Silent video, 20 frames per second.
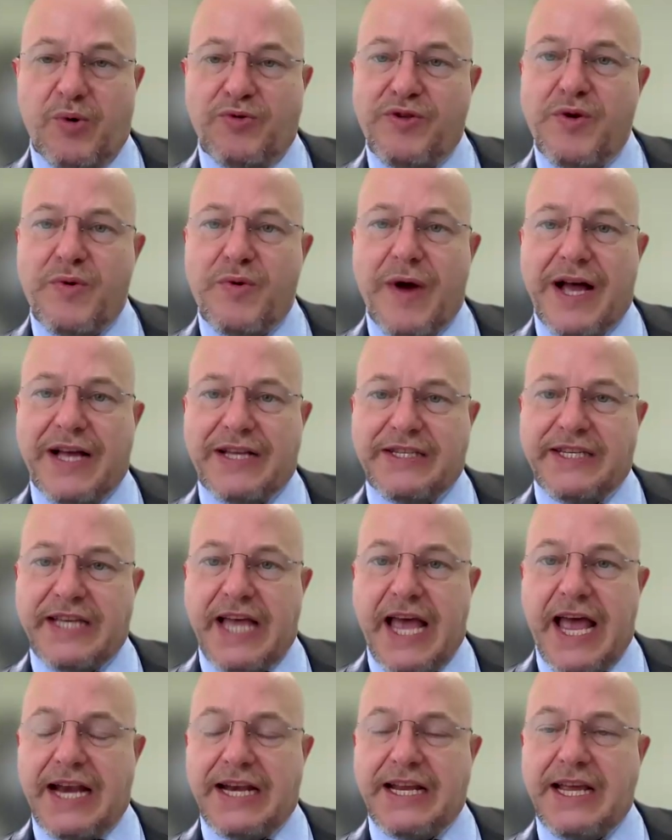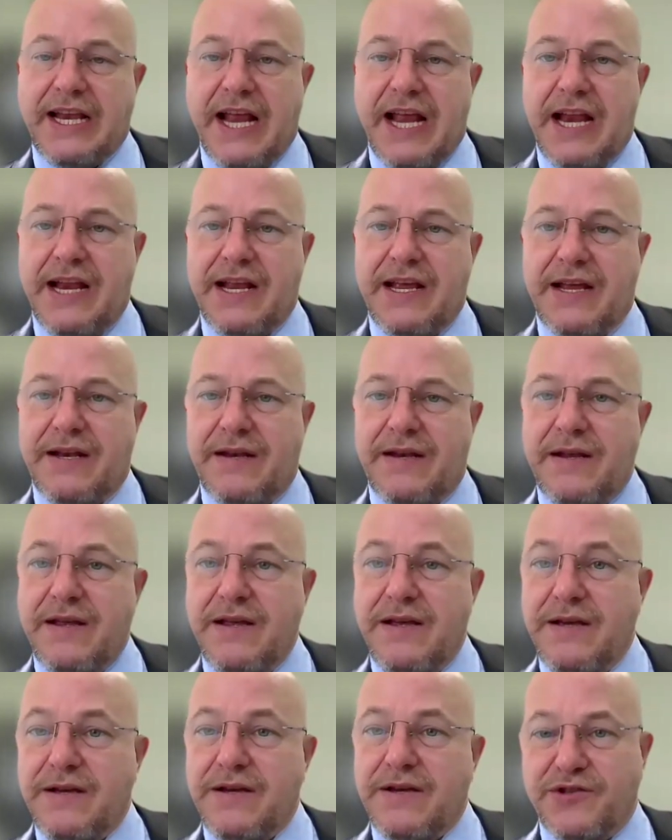both US and Canadian
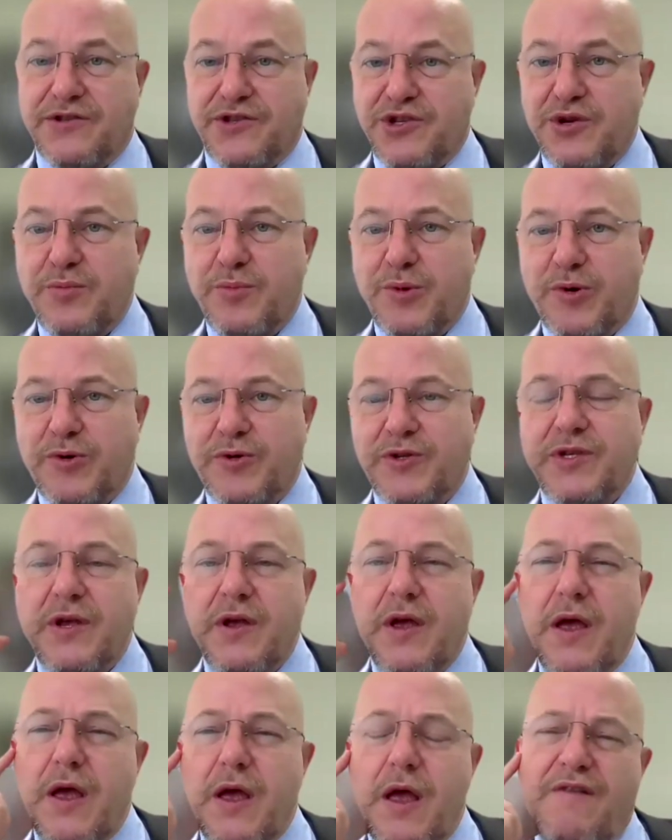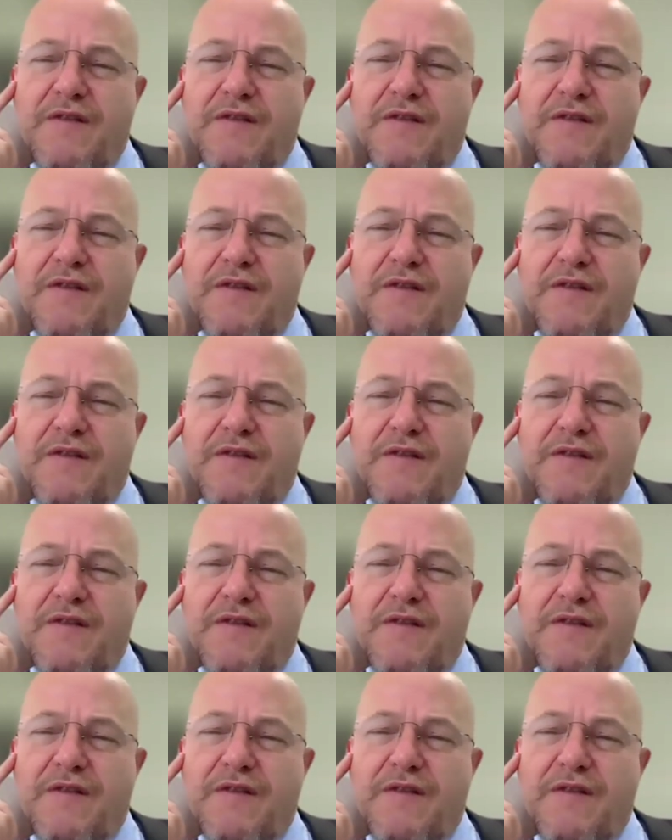consumers.